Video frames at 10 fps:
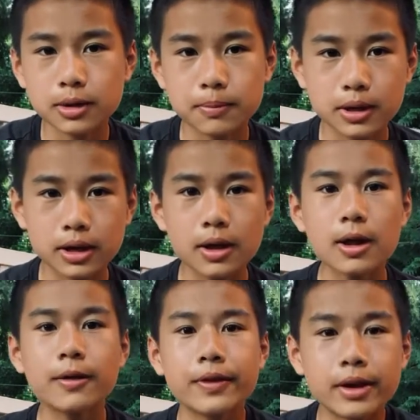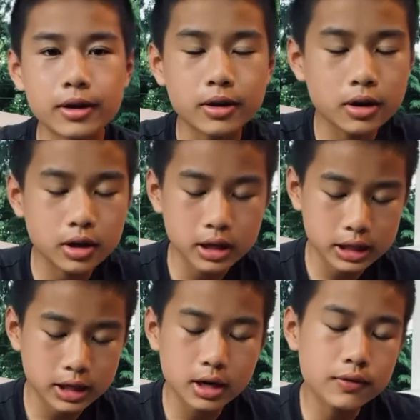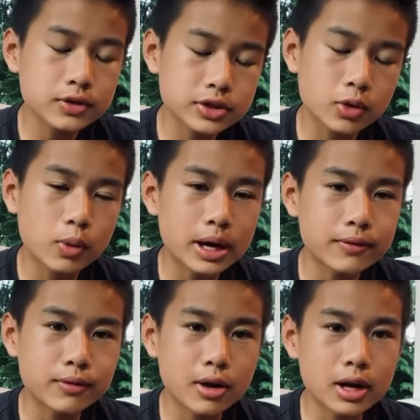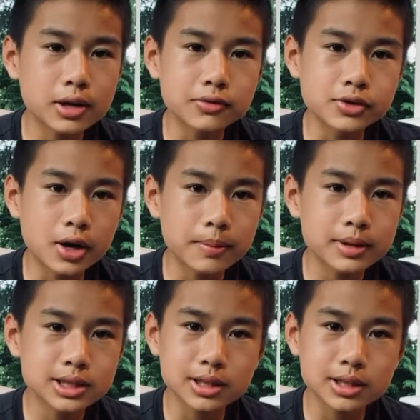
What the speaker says: but it covers a wide variety of topics,